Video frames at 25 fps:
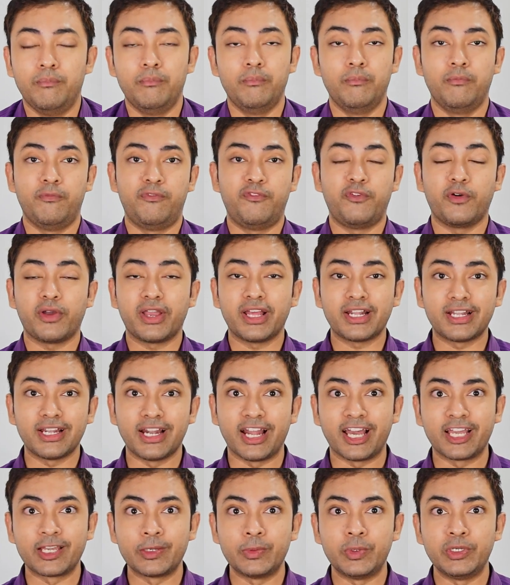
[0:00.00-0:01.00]
Forget
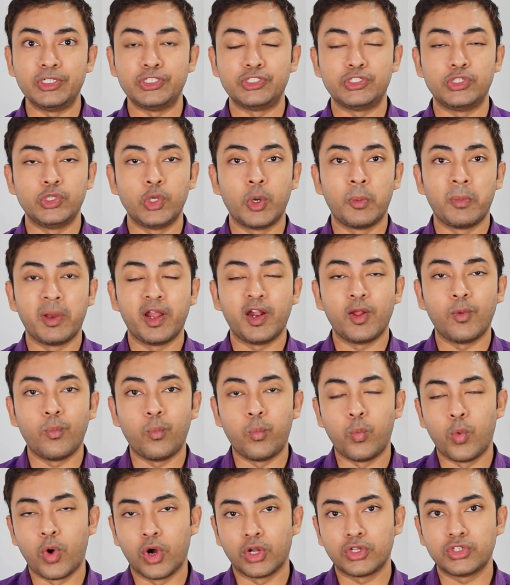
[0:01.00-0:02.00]
language. No matter
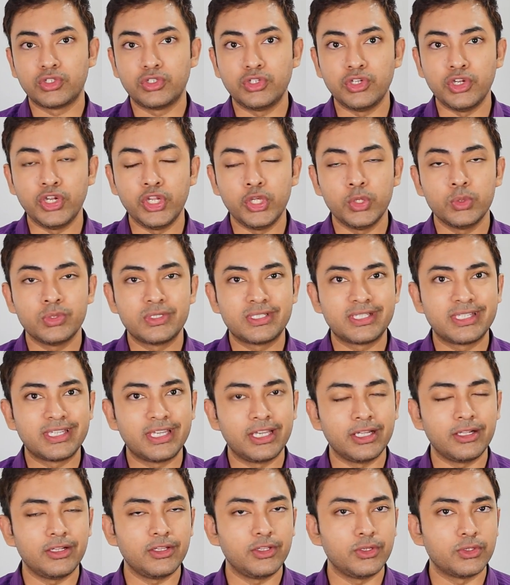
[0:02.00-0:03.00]
what new
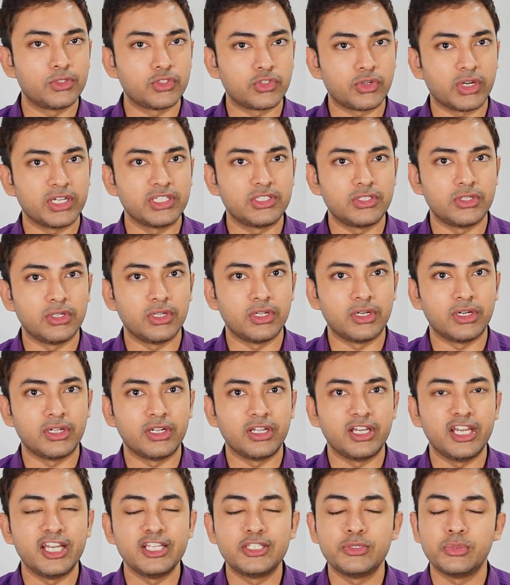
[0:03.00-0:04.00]
skill you try to learn,
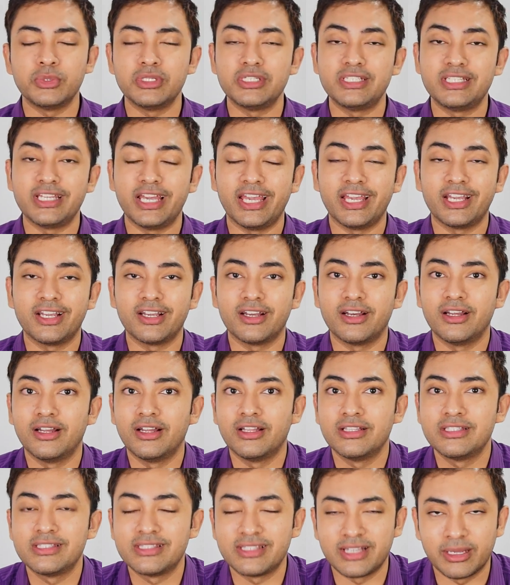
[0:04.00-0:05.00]
it will take
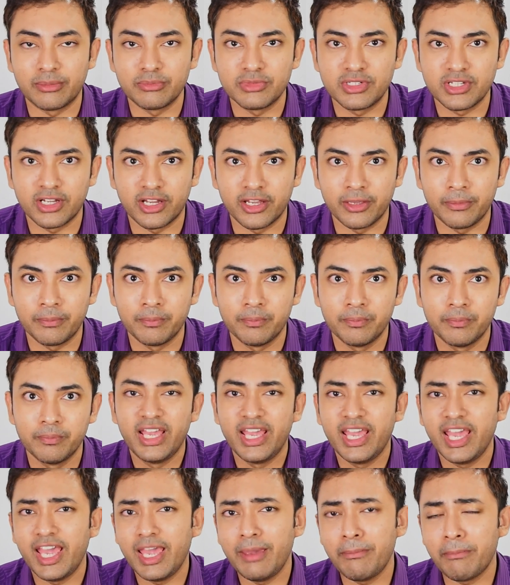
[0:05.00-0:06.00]
some time.
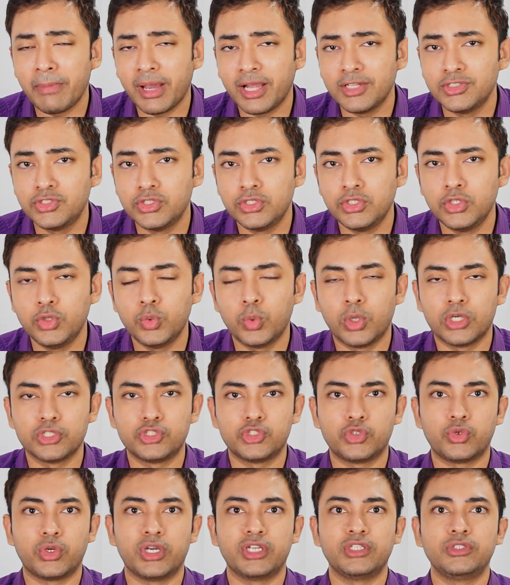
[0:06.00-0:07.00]
Imagine you are
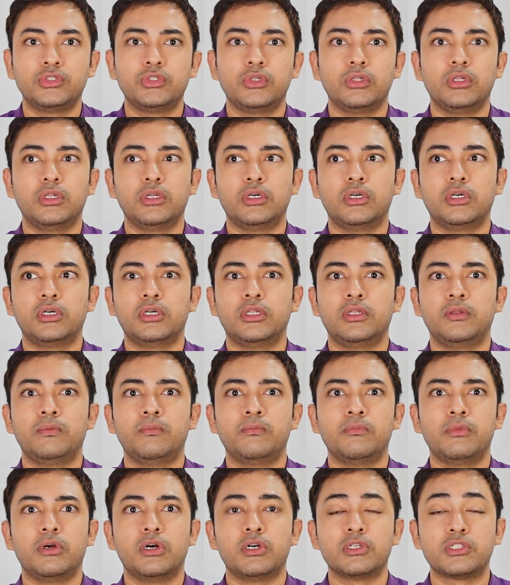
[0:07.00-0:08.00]
trying to learn
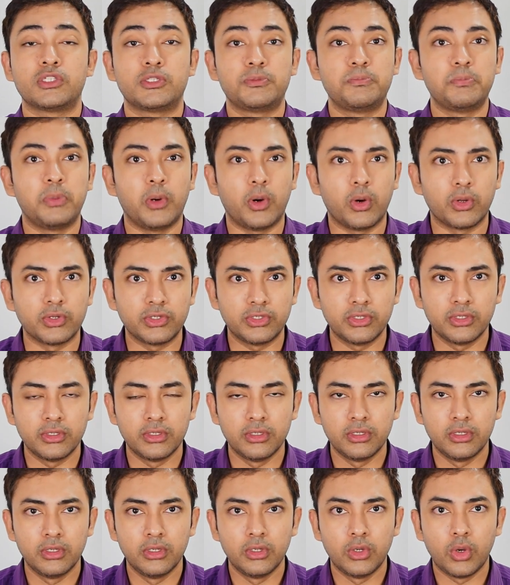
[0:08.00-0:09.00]
a sport,
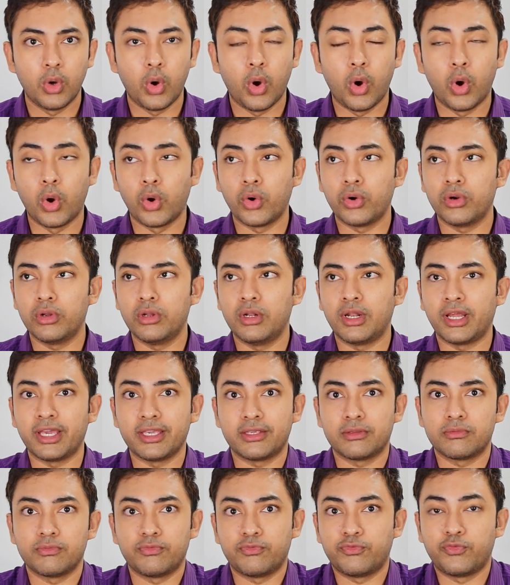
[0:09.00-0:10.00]
or
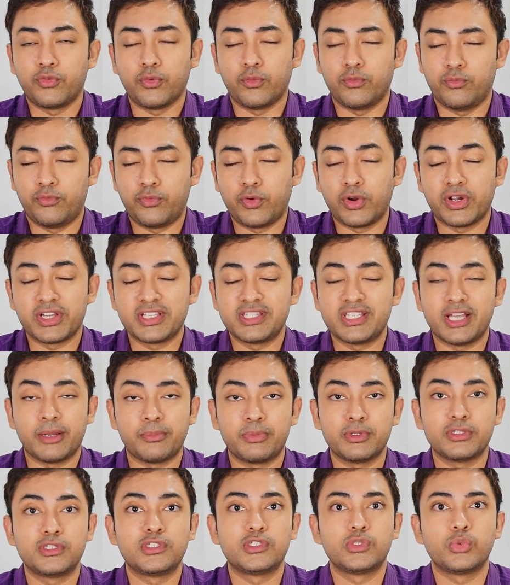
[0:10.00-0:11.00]
like, for
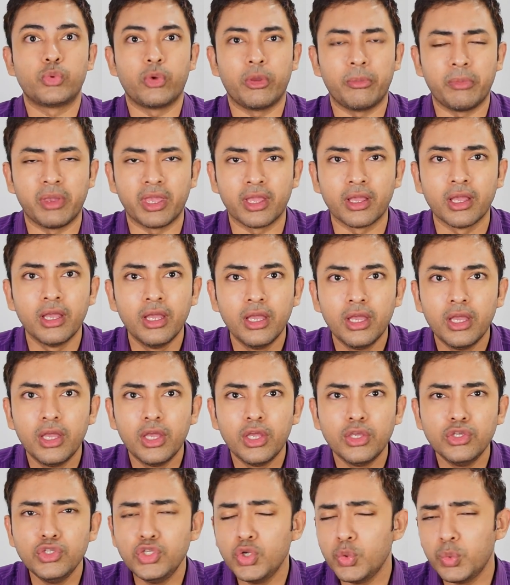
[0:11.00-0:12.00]
example, swimming.
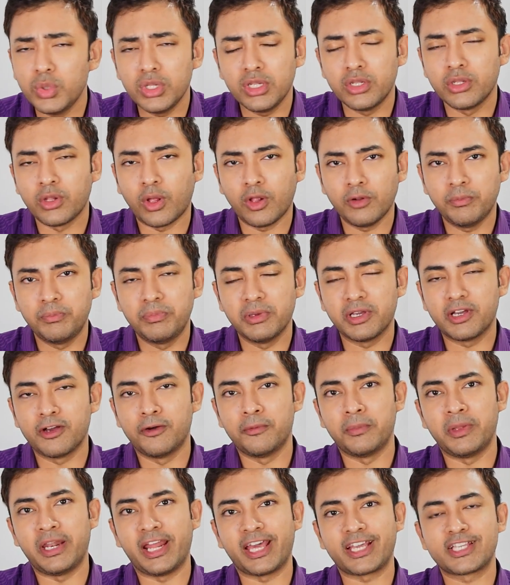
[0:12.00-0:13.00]
You will not
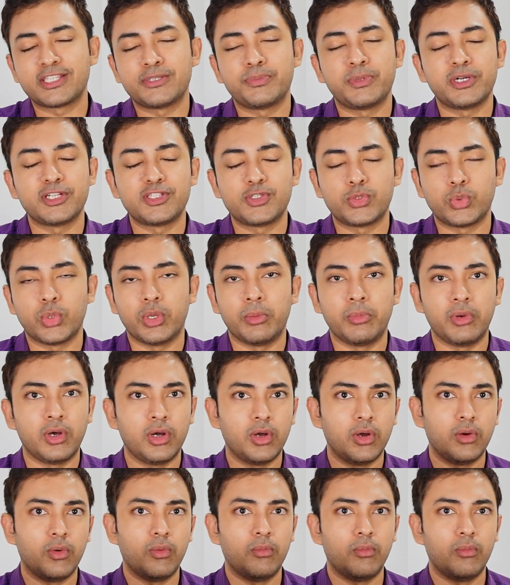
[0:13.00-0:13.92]
become an expert swimmer